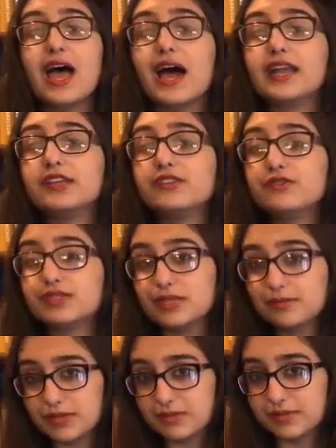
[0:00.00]
and induce
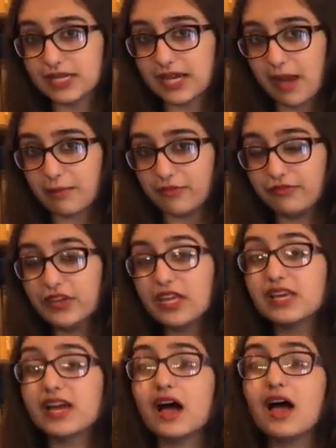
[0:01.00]
symptoms like
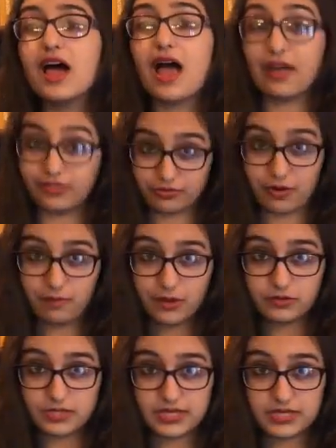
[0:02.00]
hemophilia and
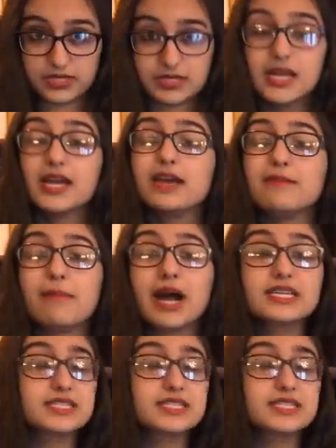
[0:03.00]
thrombosis. In my